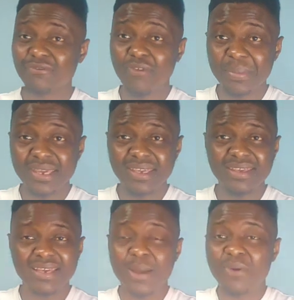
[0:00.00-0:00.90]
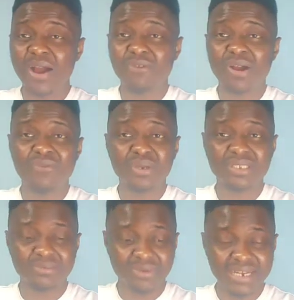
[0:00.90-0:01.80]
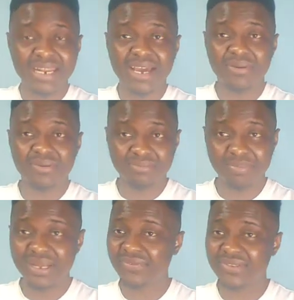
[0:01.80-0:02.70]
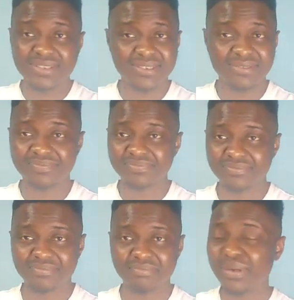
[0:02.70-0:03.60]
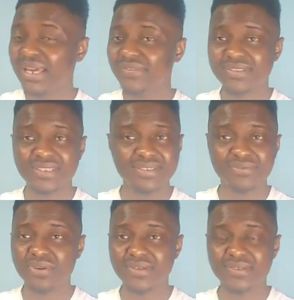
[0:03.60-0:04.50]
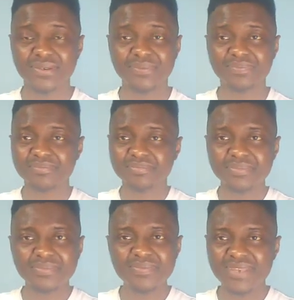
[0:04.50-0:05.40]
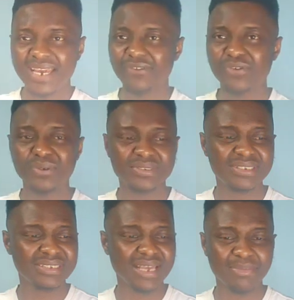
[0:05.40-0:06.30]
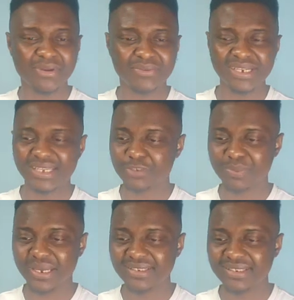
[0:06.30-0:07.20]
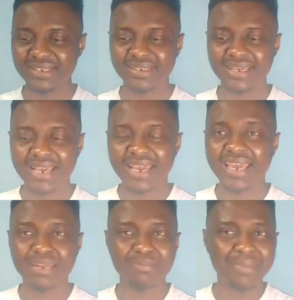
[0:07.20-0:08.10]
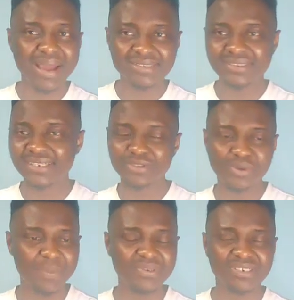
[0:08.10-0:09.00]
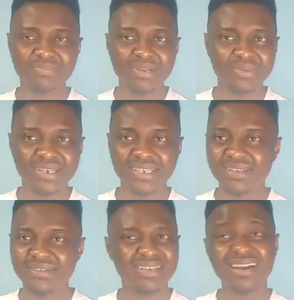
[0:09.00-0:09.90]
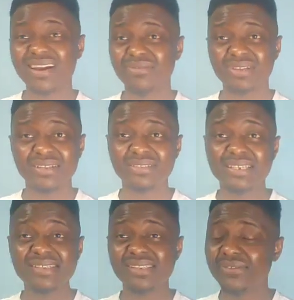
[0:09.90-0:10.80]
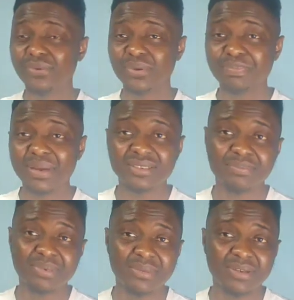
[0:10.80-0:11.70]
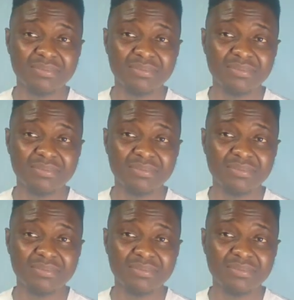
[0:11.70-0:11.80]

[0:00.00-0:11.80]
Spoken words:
for me, I'll vote him right now. Player of the season. Player of the season for Arsenal. And of course, since I'm not really expecting any magic to happen in the Premier League, and I'd easily vote Partey